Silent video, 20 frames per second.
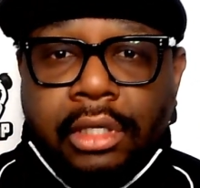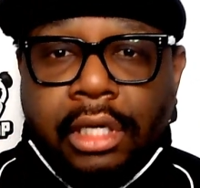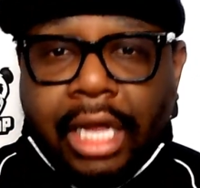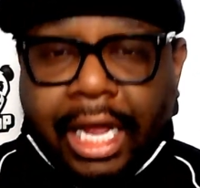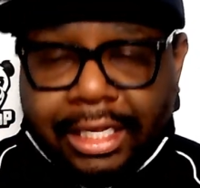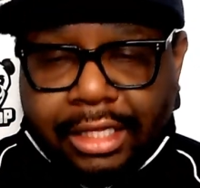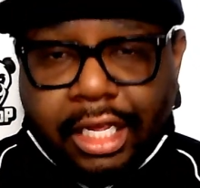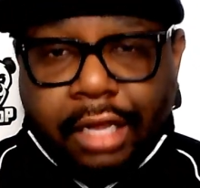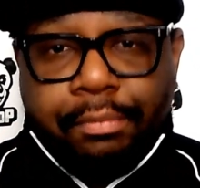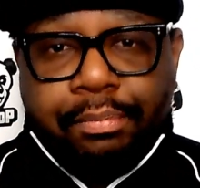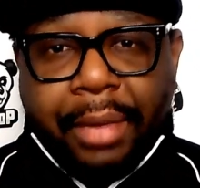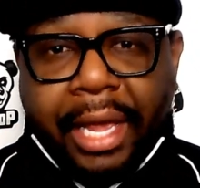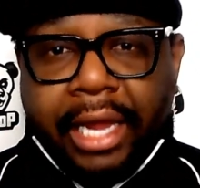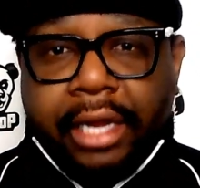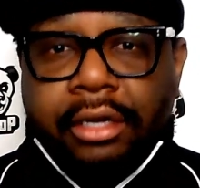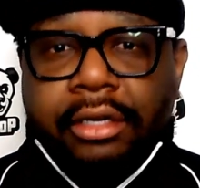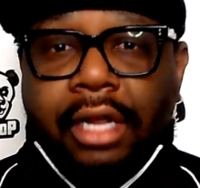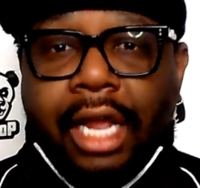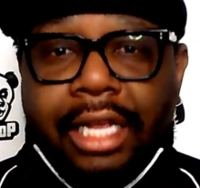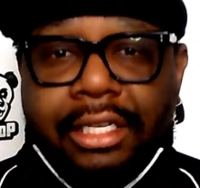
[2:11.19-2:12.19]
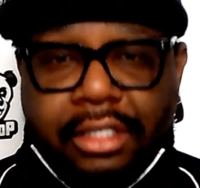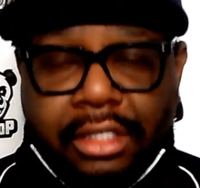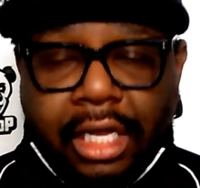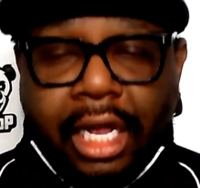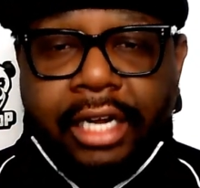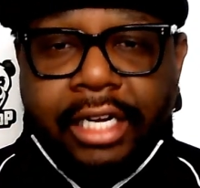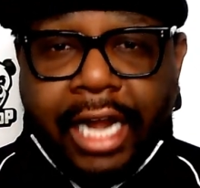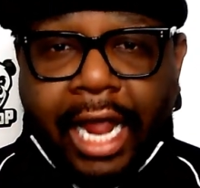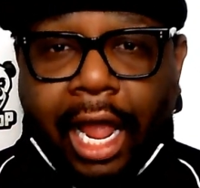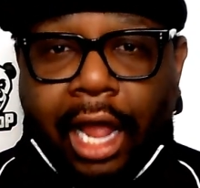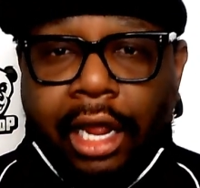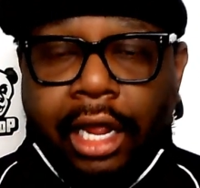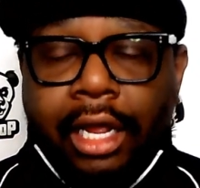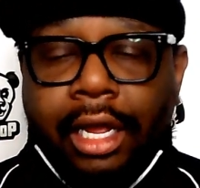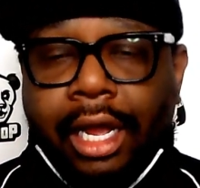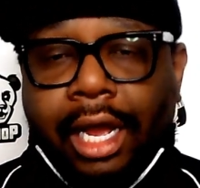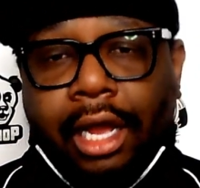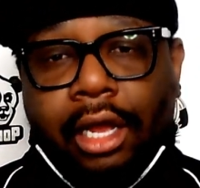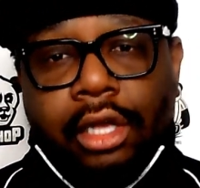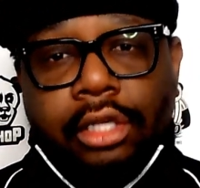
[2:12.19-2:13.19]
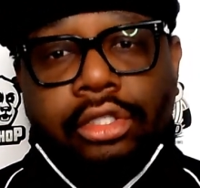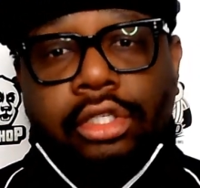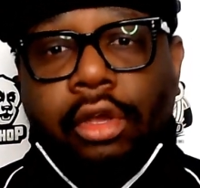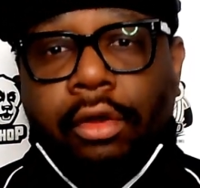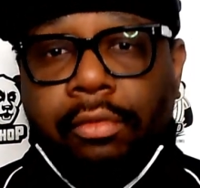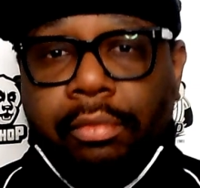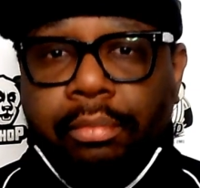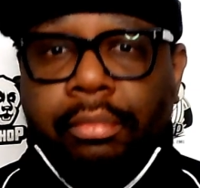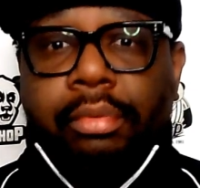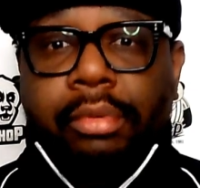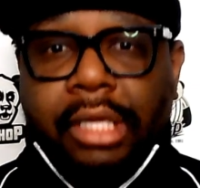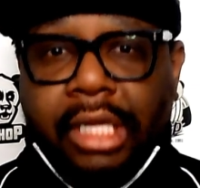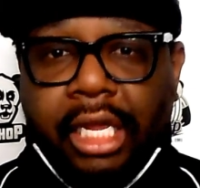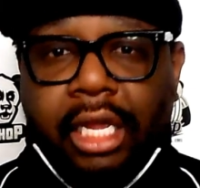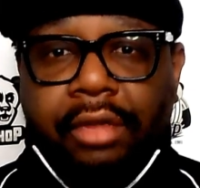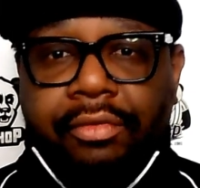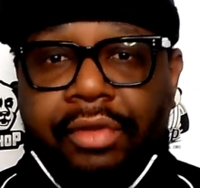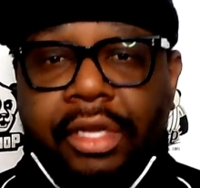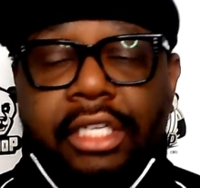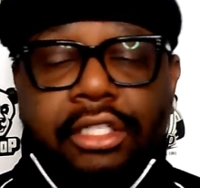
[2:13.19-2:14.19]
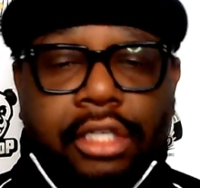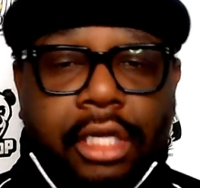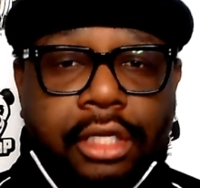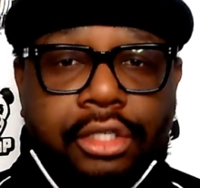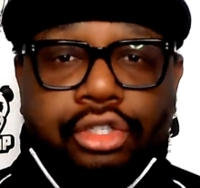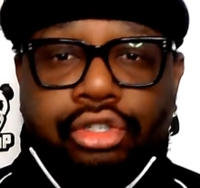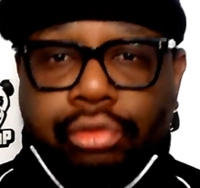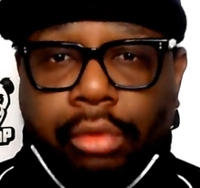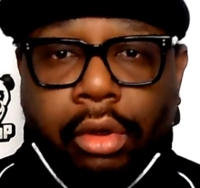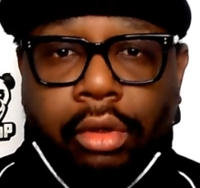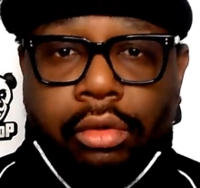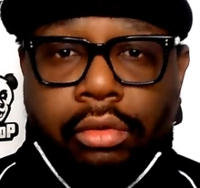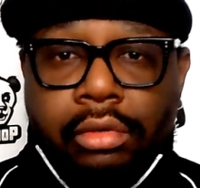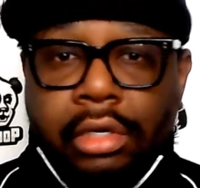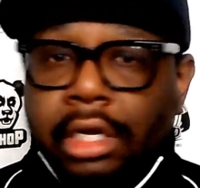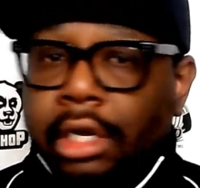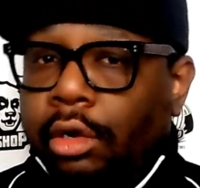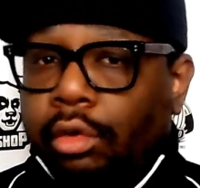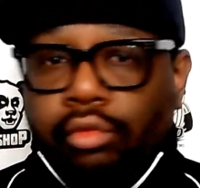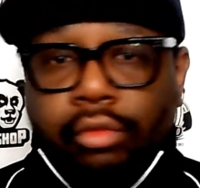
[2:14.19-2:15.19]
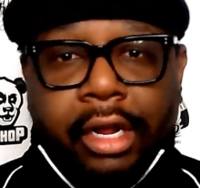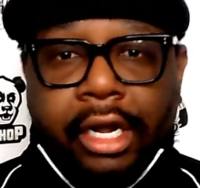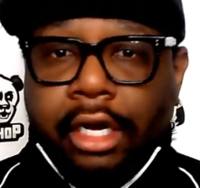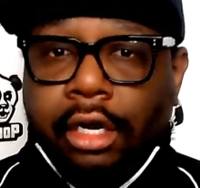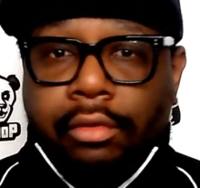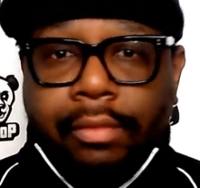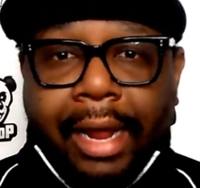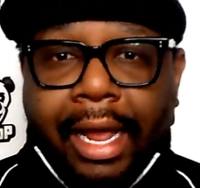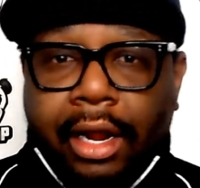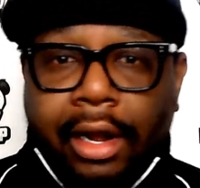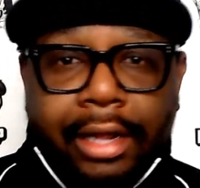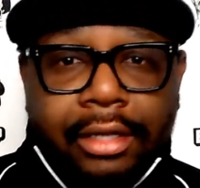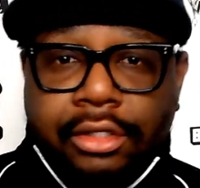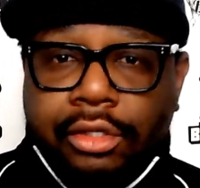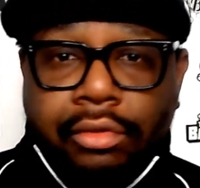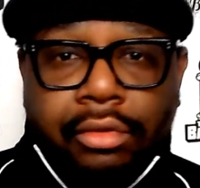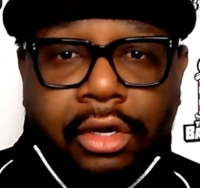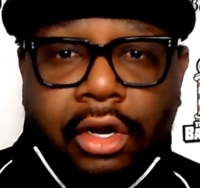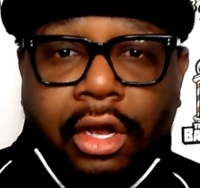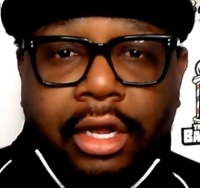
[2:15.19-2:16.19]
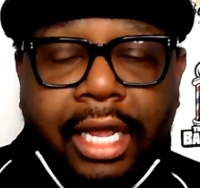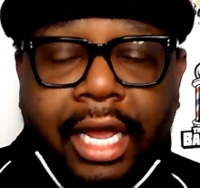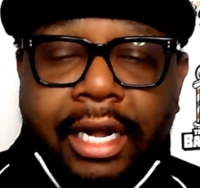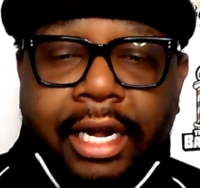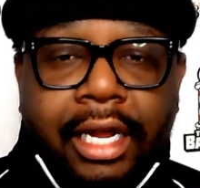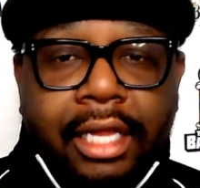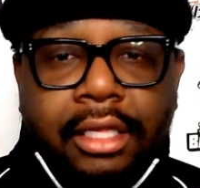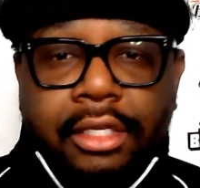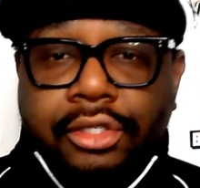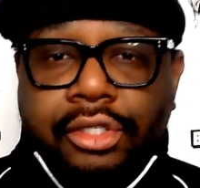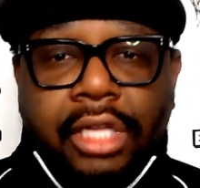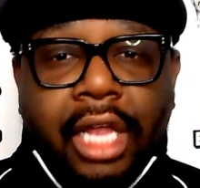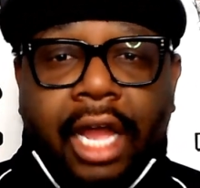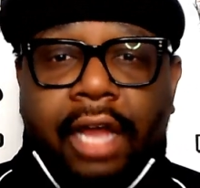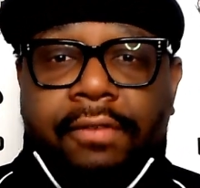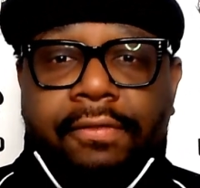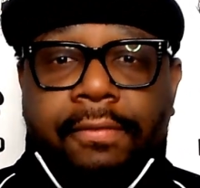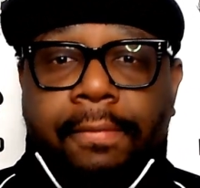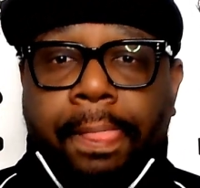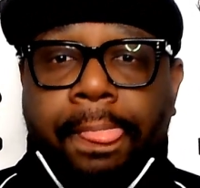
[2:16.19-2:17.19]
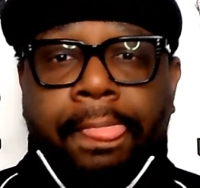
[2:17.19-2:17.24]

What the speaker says: I think Baker has done that. I also believe he's controlled running around doing all kind of other stuff.